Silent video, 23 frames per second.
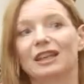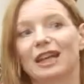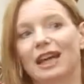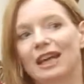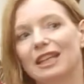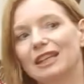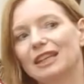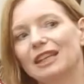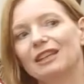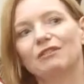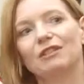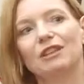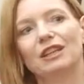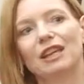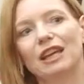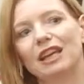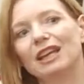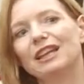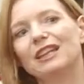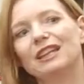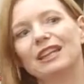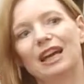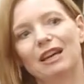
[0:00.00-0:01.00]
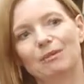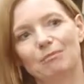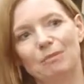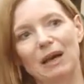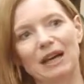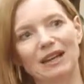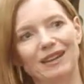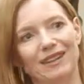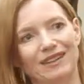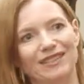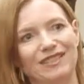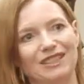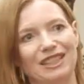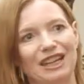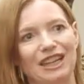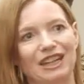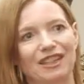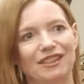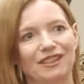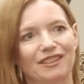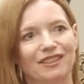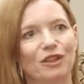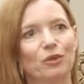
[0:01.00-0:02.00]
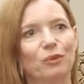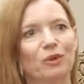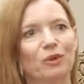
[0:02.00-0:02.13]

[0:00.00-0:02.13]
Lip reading: and even in Pakistan. So